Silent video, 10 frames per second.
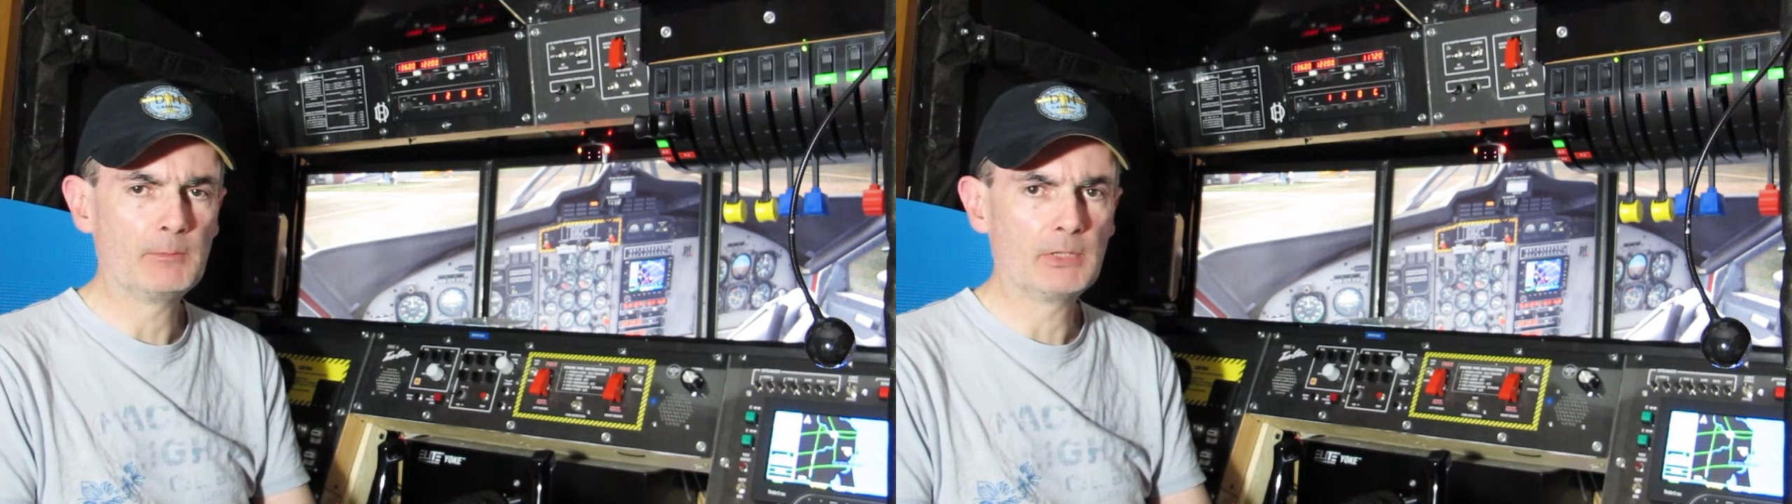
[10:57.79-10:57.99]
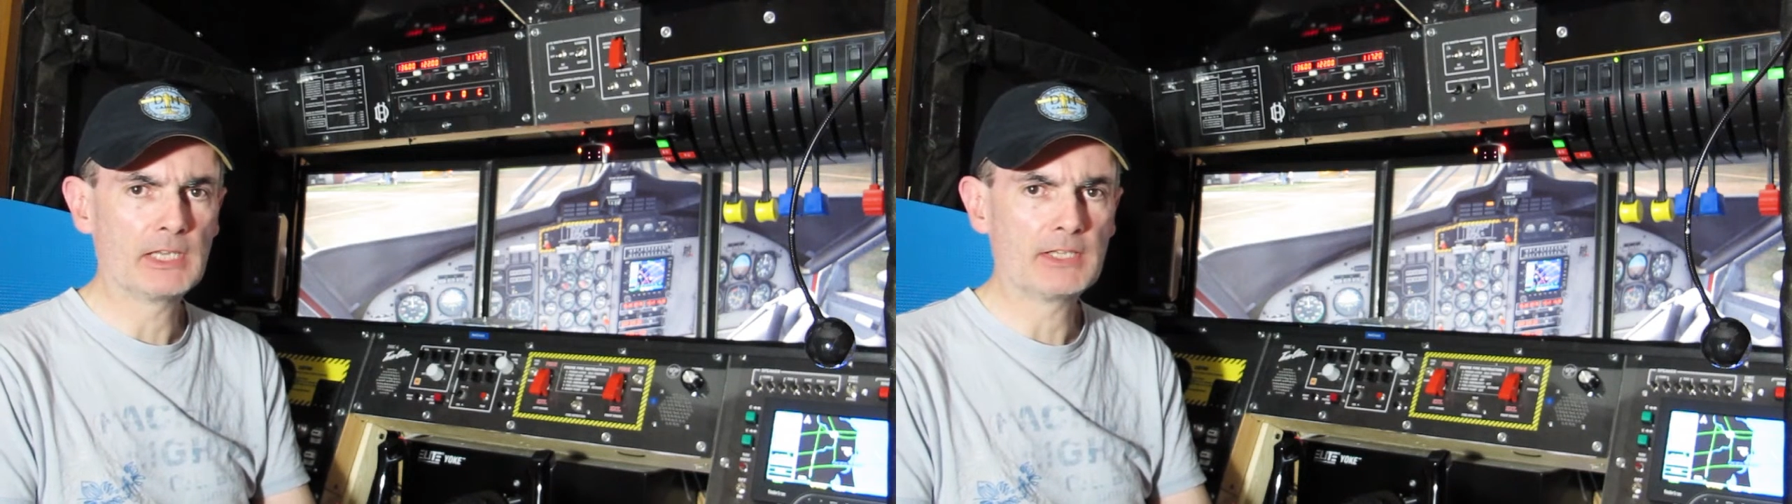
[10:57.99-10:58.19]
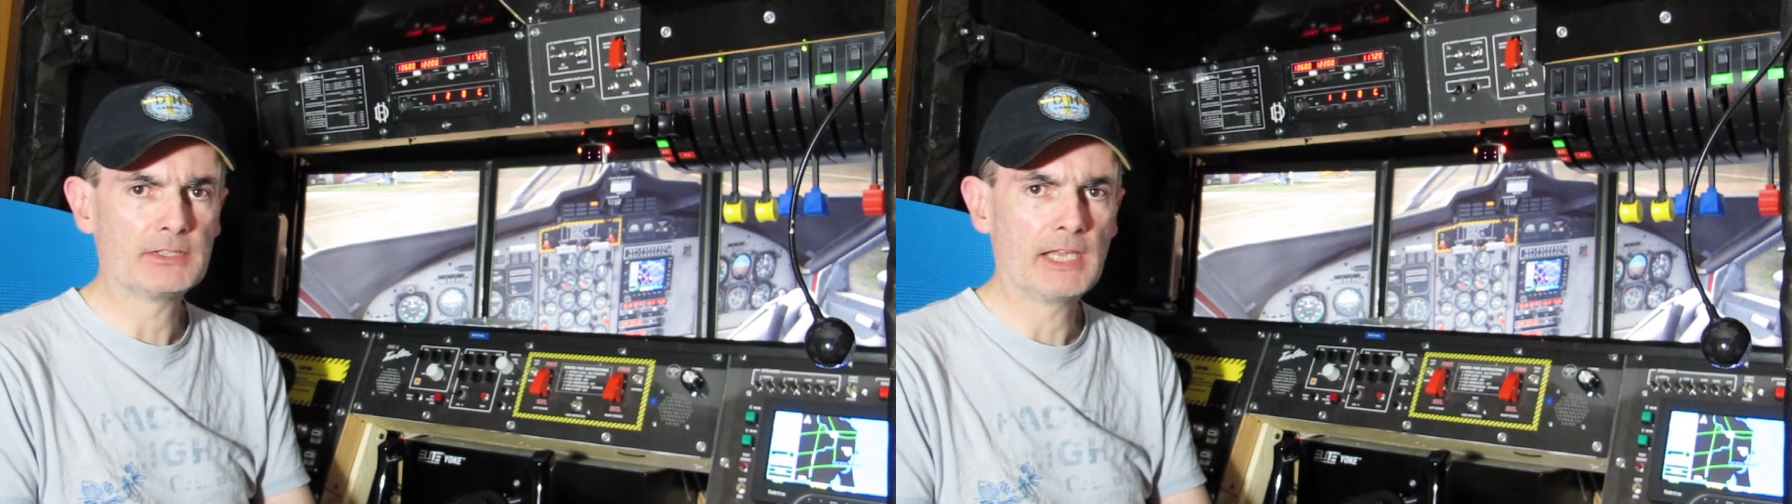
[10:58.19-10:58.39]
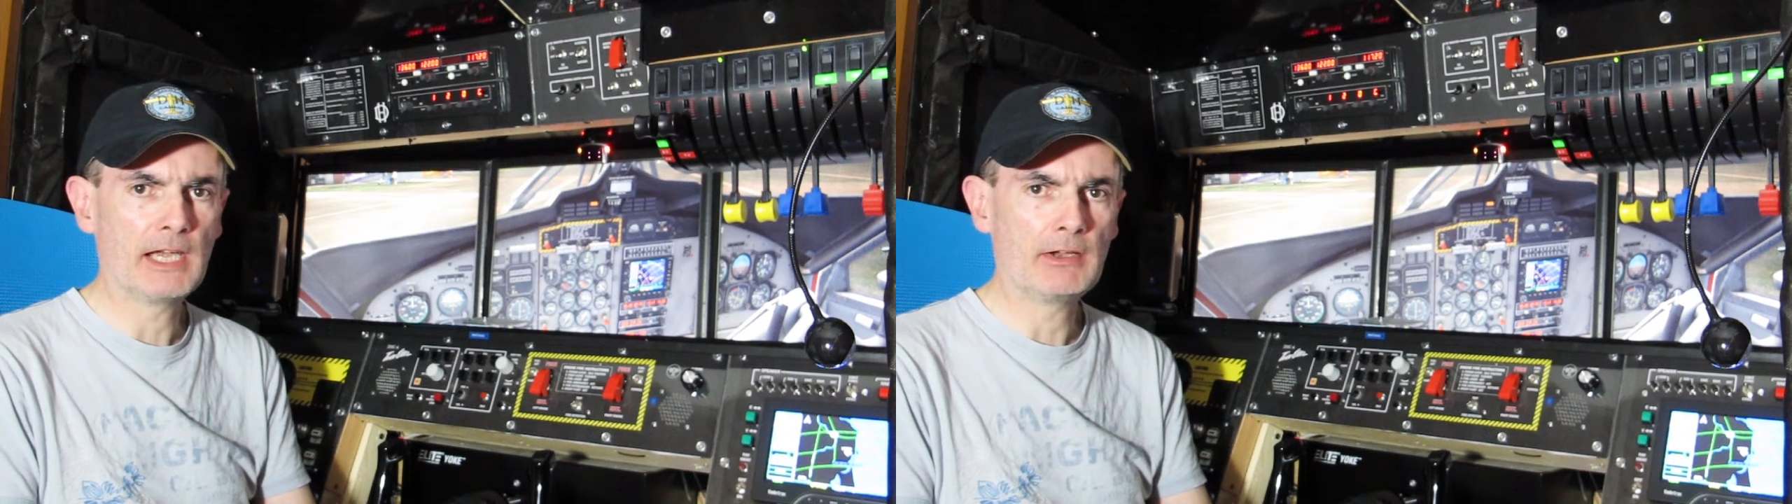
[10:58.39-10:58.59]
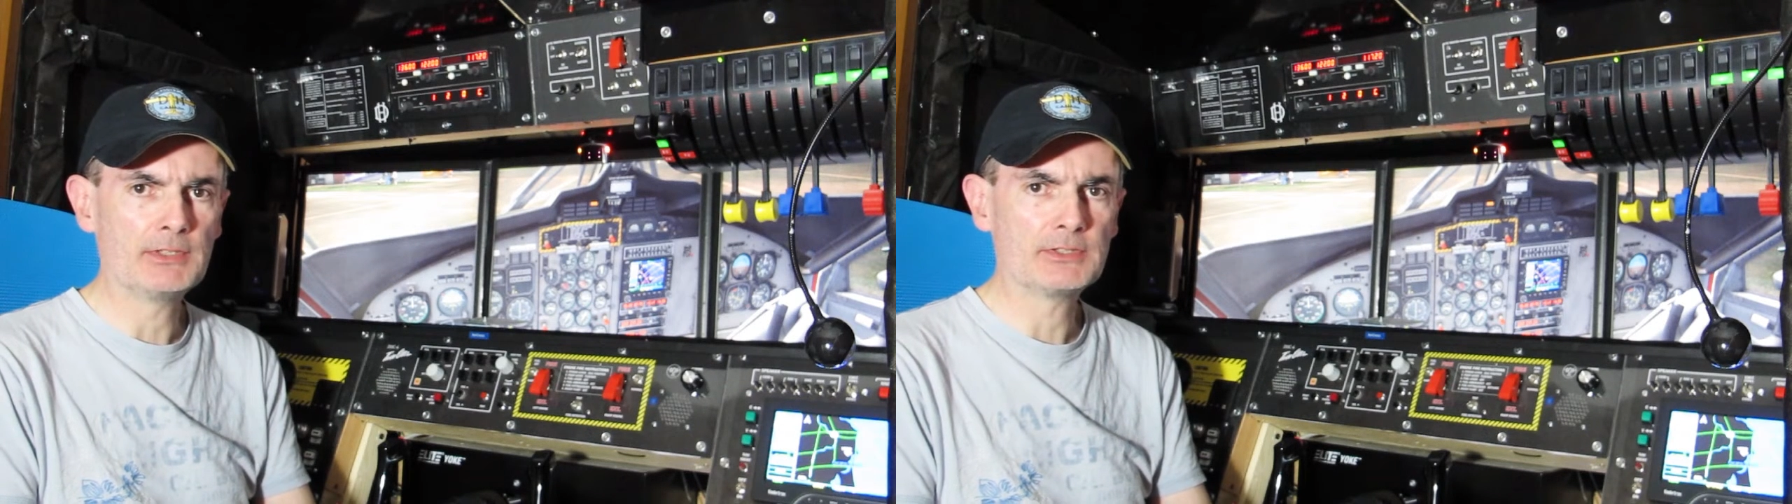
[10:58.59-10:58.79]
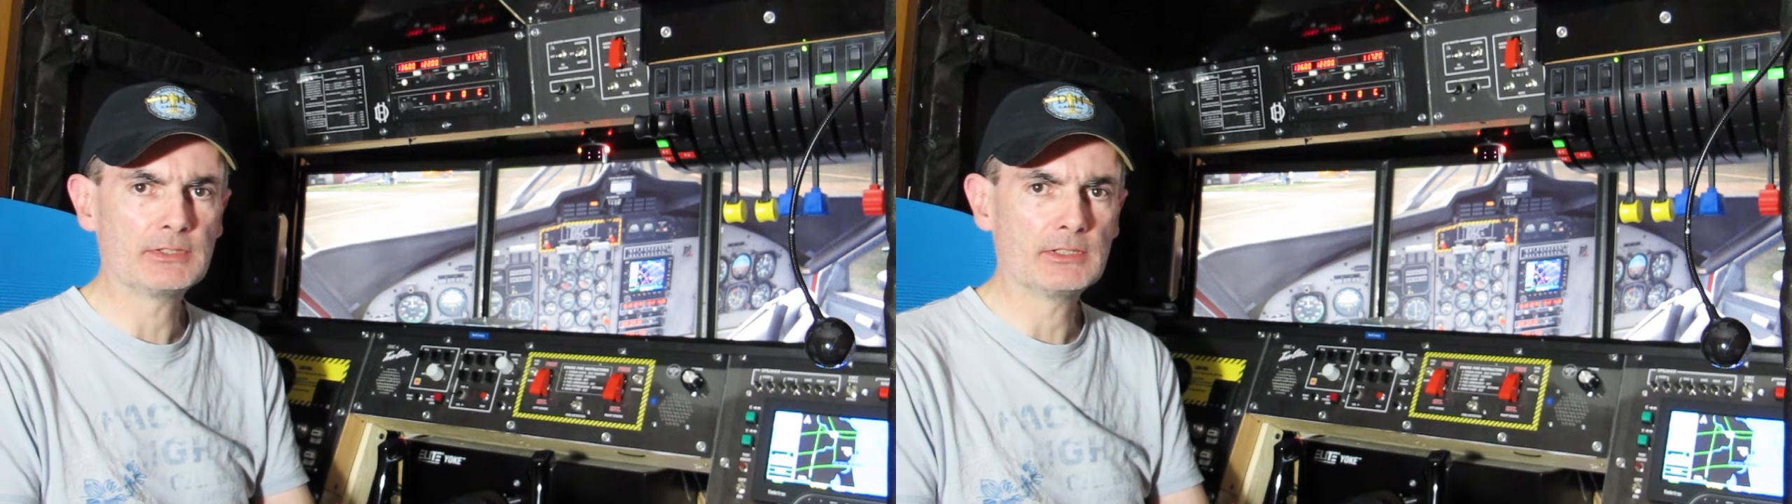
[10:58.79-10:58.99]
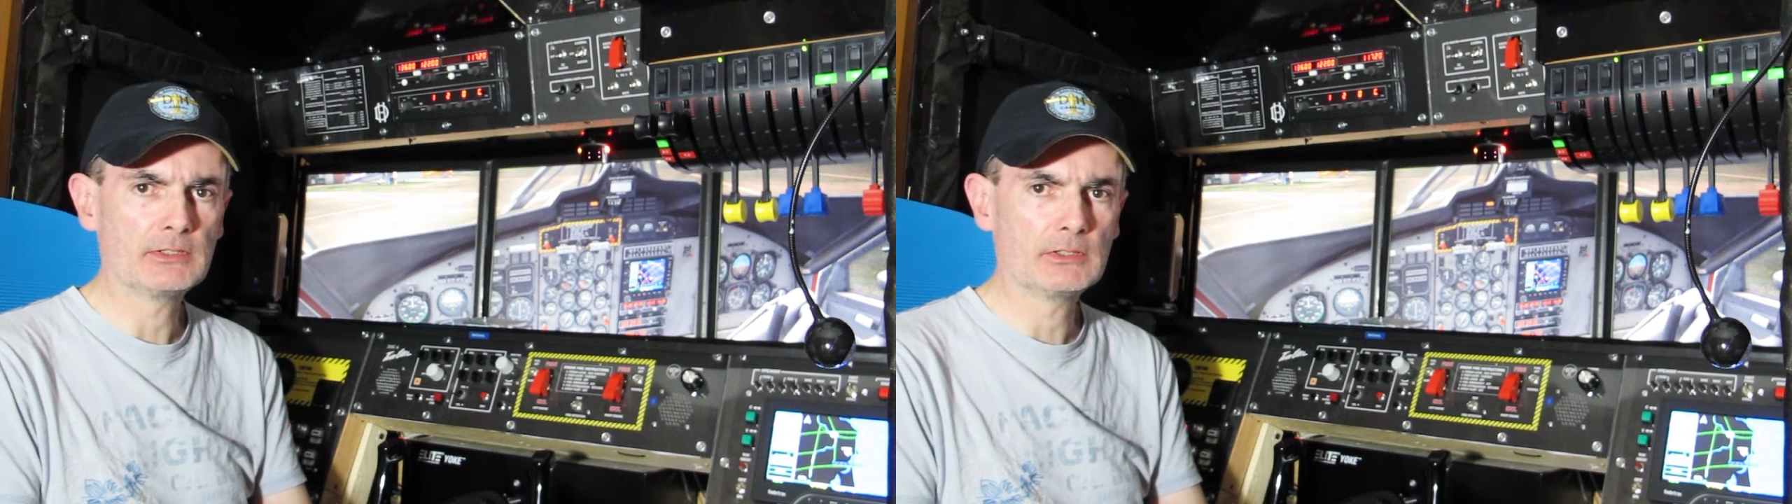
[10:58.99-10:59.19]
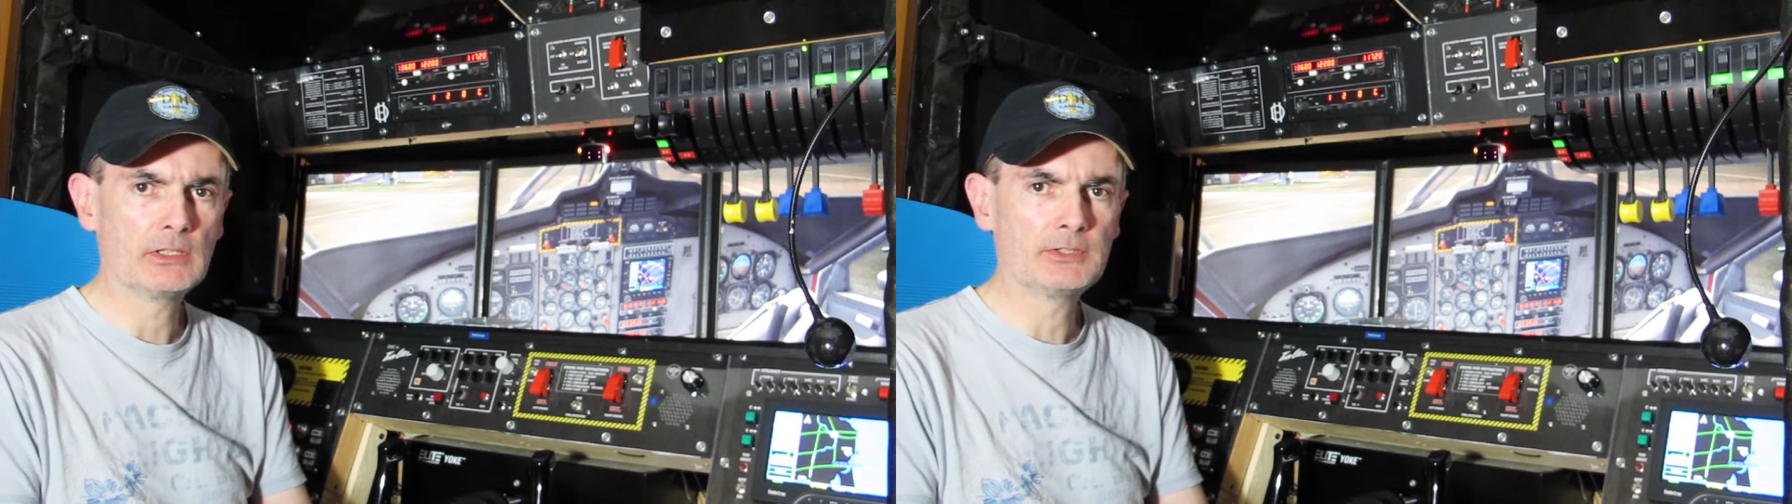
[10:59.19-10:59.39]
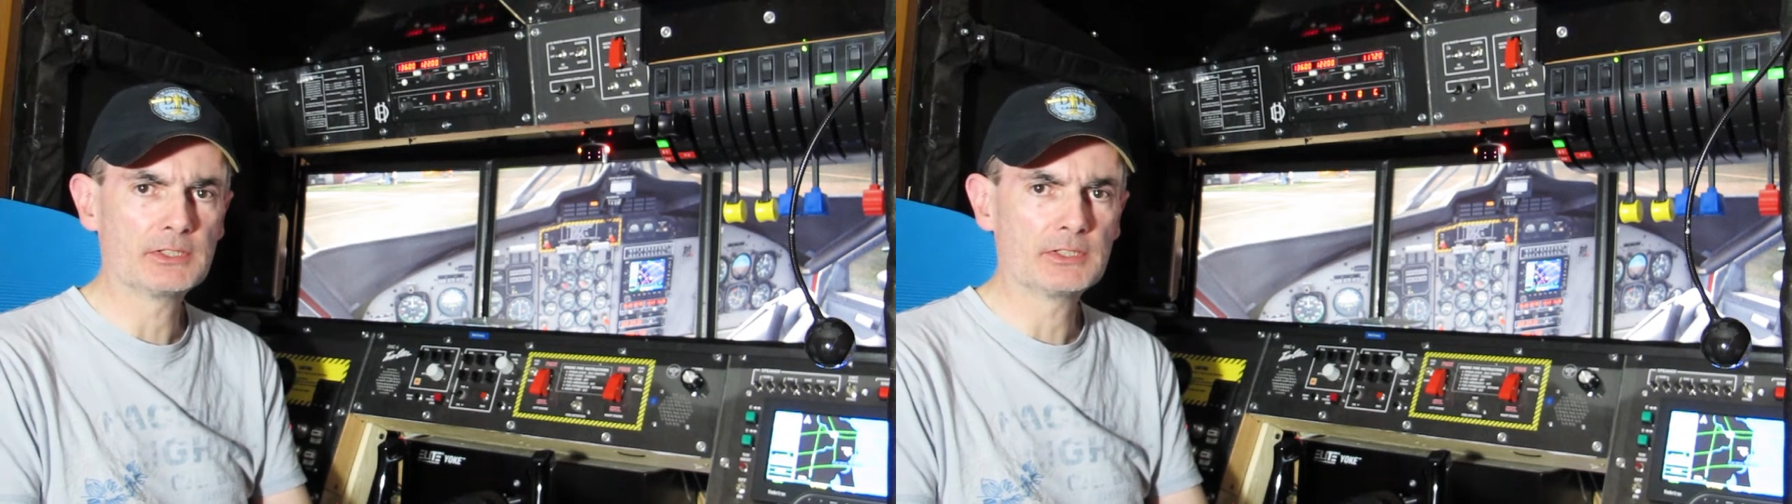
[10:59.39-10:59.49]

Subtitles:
implication there is, under